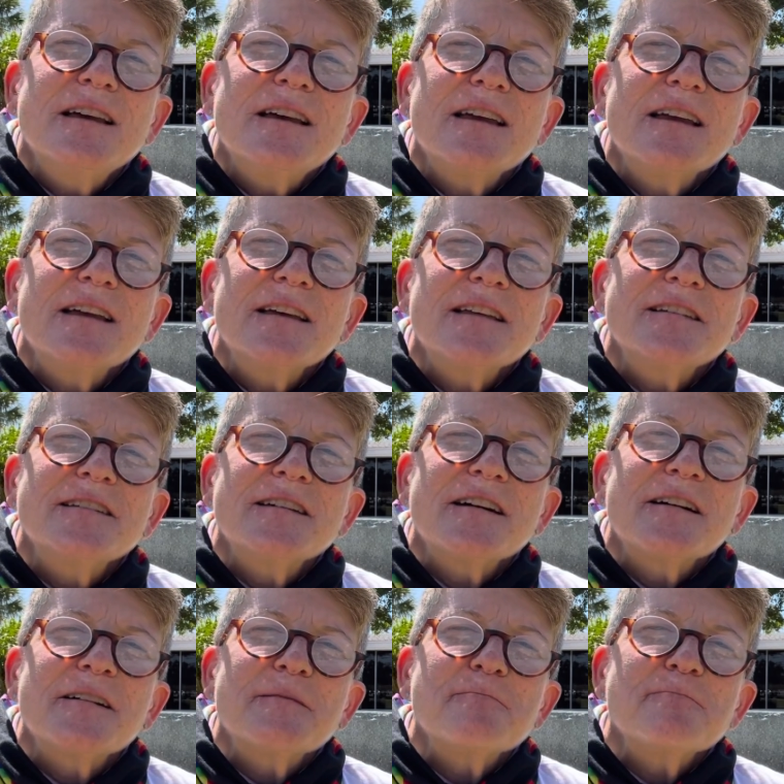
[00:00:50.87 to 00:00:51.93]
And
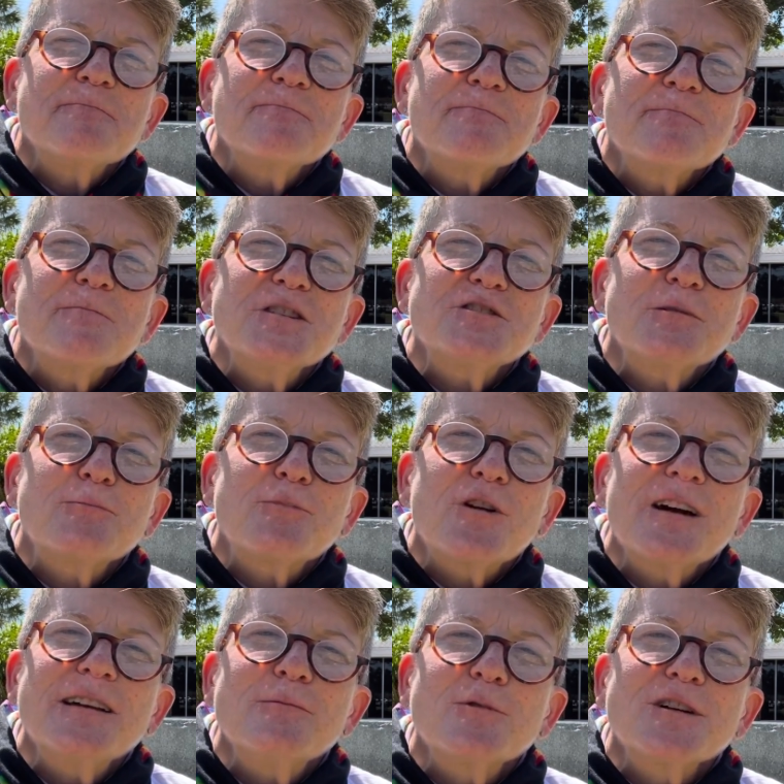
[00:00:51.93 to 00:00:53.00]
um, Bishop
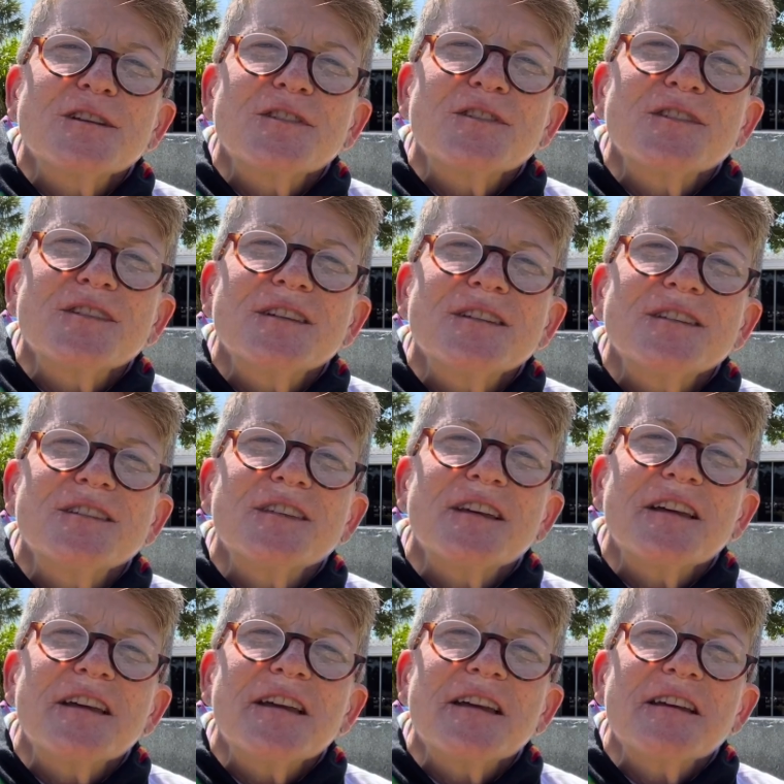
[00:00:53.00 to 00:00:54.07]
Wright was
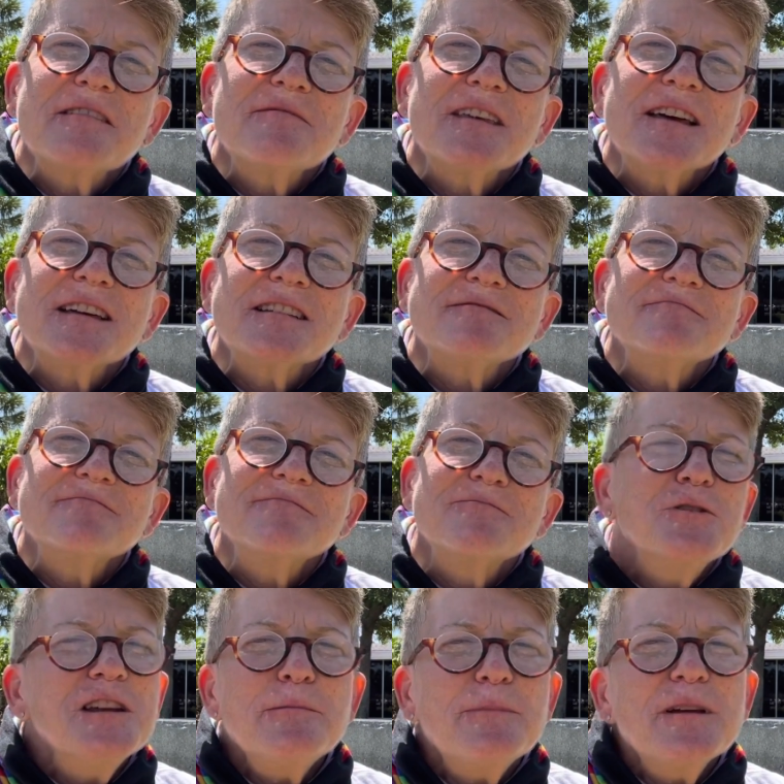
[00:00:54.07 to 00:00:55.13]
saying that
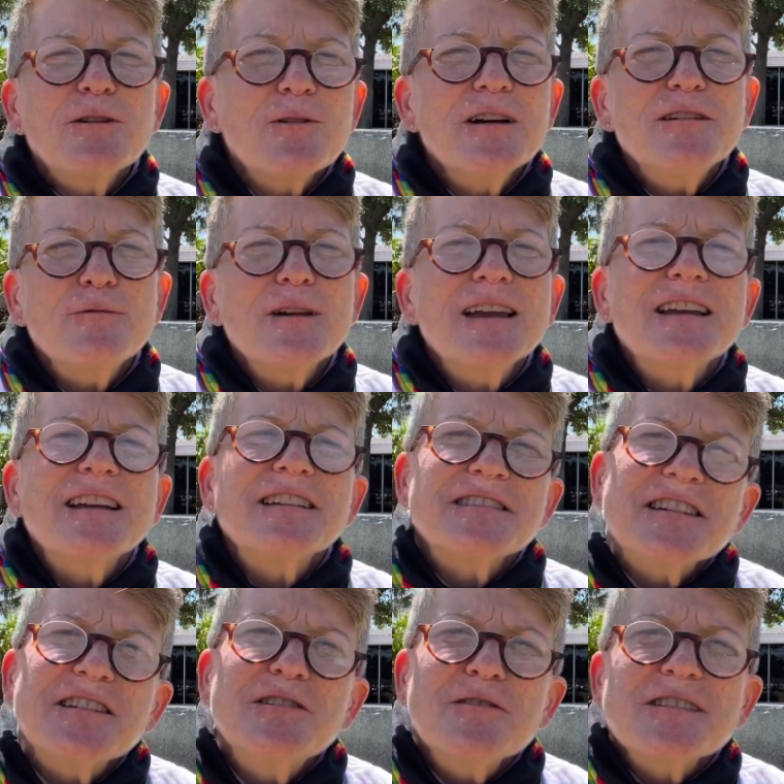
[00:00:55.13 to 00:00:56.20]
wouldn't it be great if we could
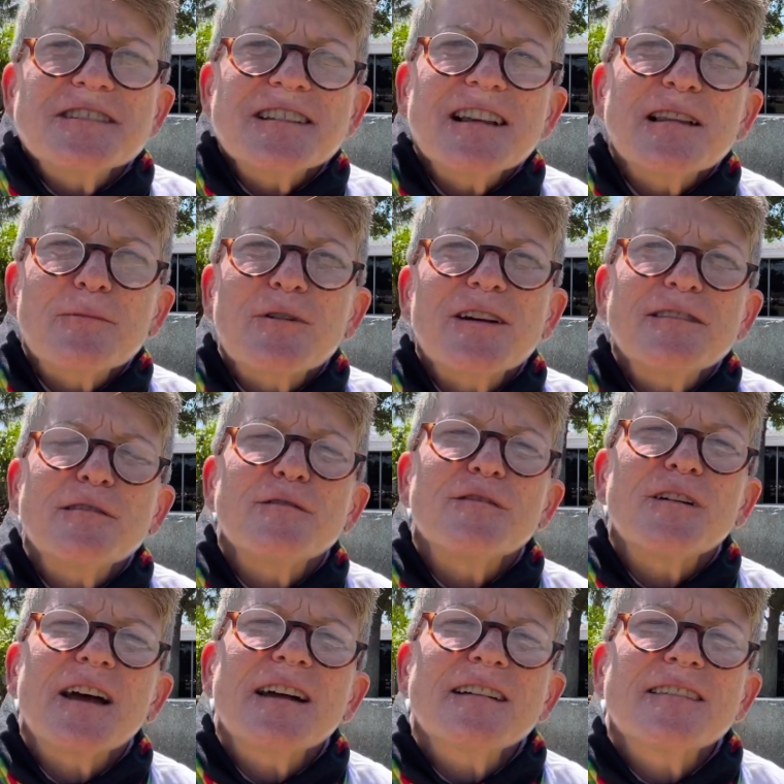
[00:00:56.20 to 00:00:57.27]
continue to celebrate the
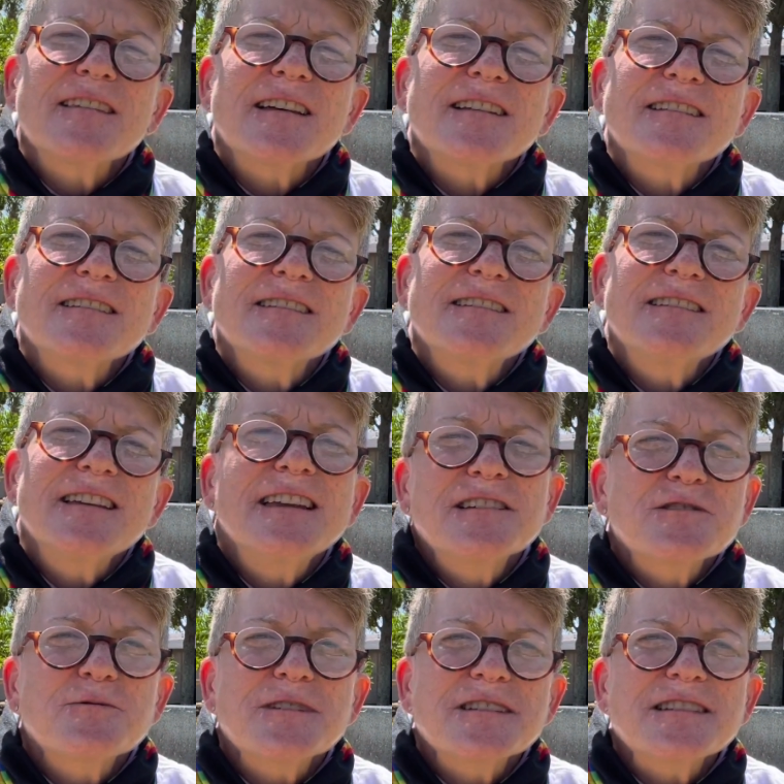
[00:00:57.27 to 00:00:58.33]
fact that he
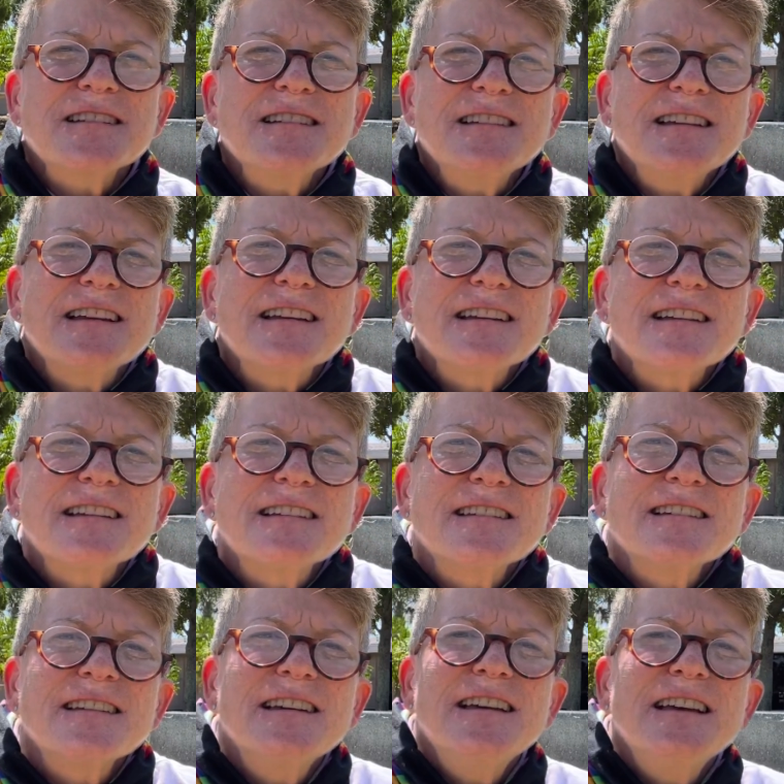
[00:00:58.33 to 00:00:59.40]
is risen and
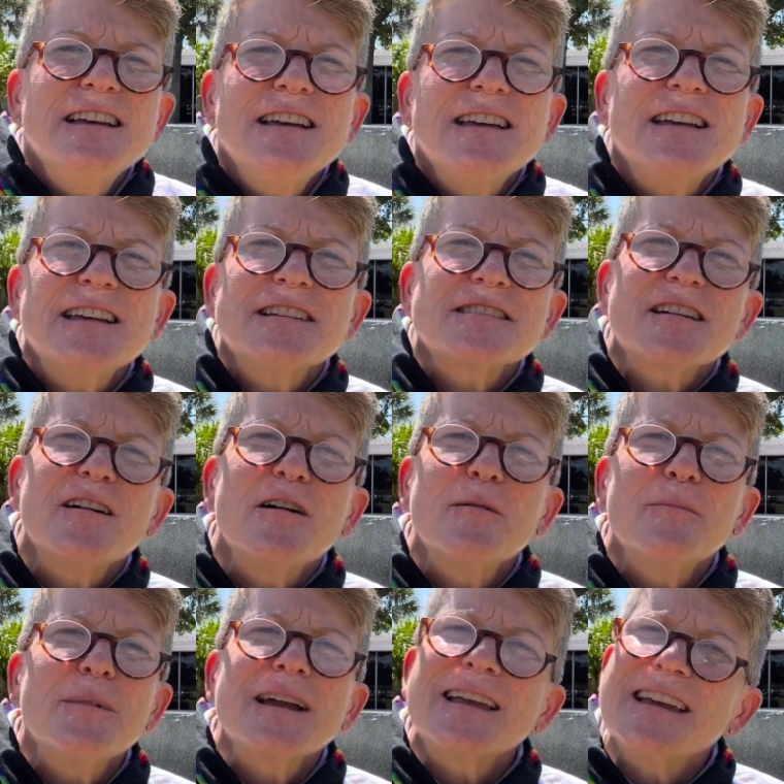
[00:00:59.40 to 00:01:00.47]
he has
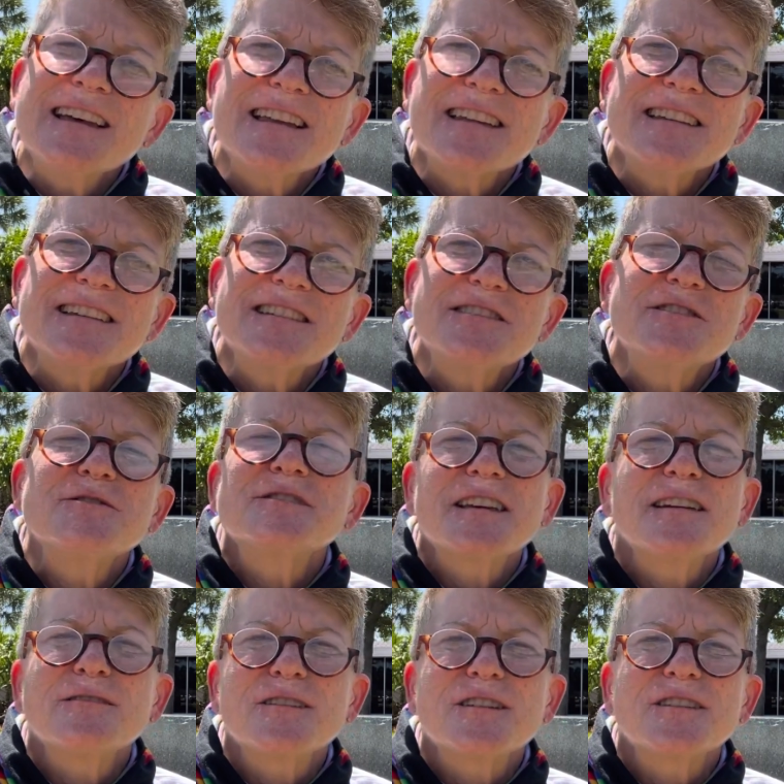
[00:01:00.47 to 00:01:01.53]
come again to
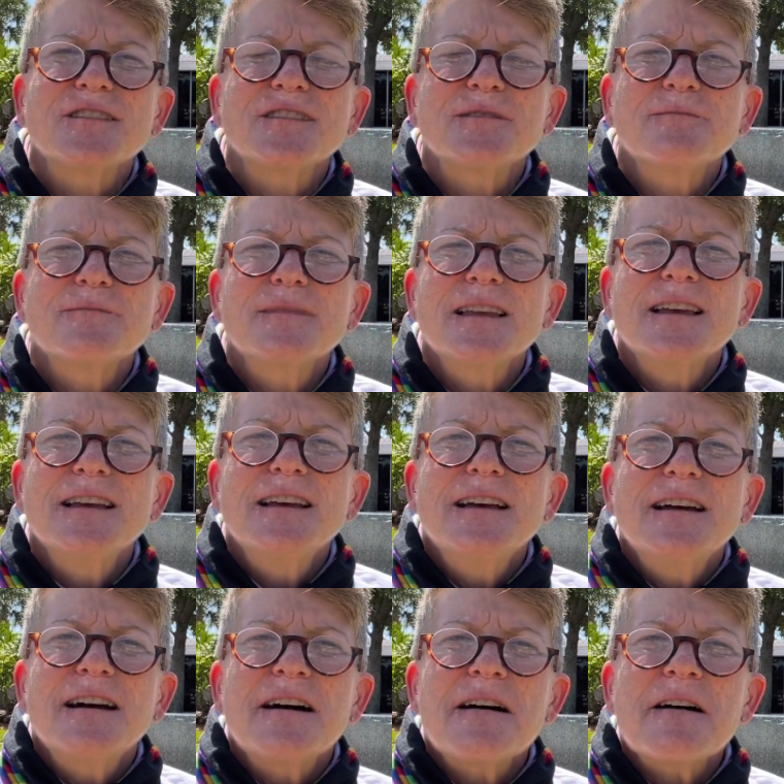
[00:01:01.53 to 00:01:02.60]
save us.
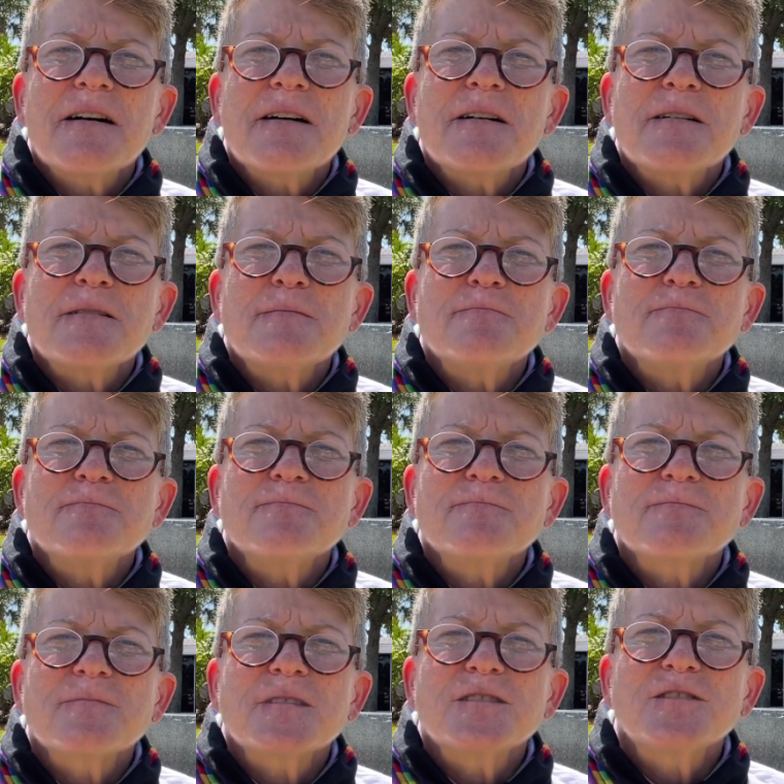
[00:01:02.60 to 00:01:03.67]
Um,
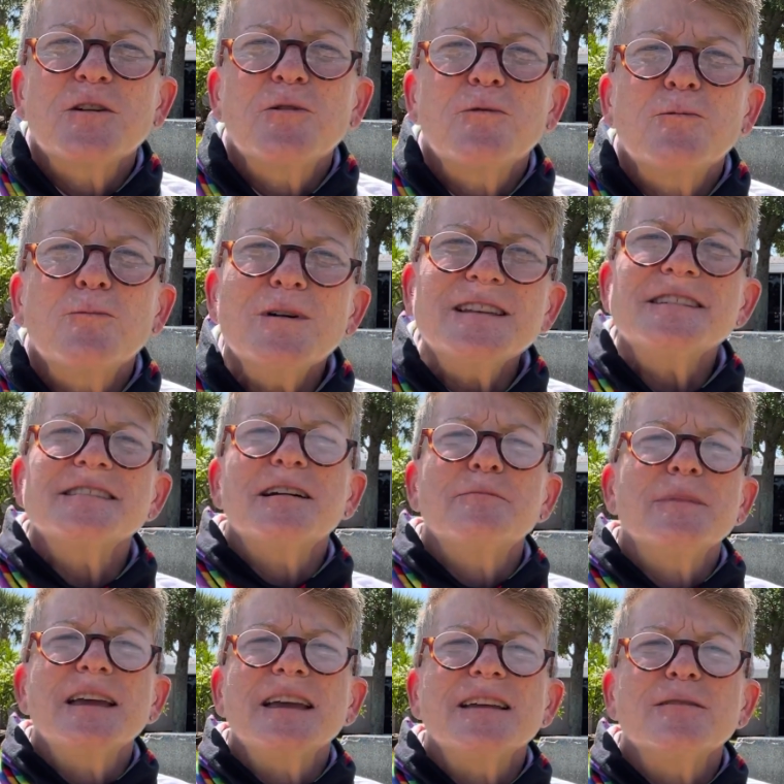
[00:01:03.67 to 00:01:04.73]
so, what does that
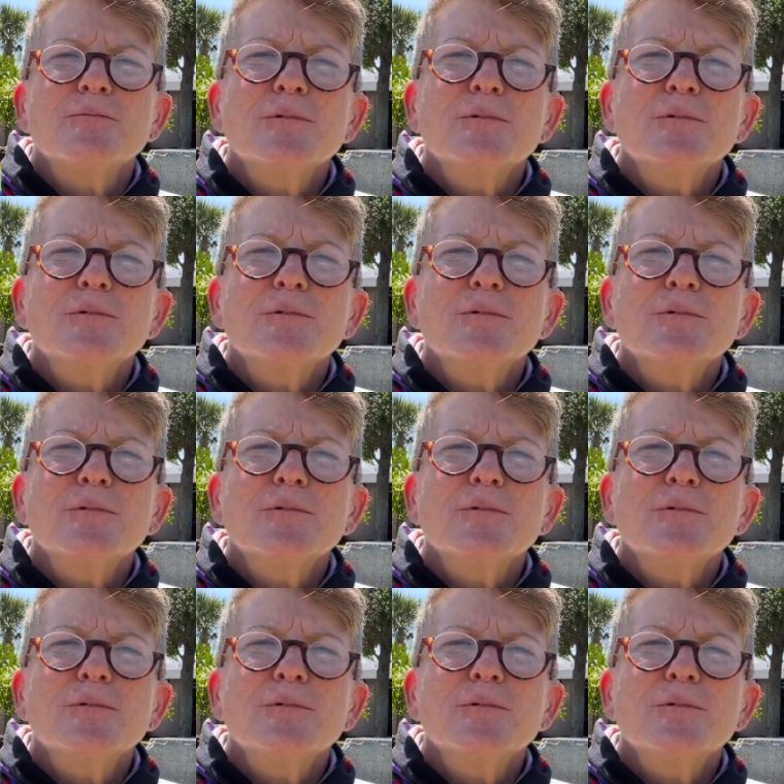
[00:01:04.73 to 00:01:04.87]
mean?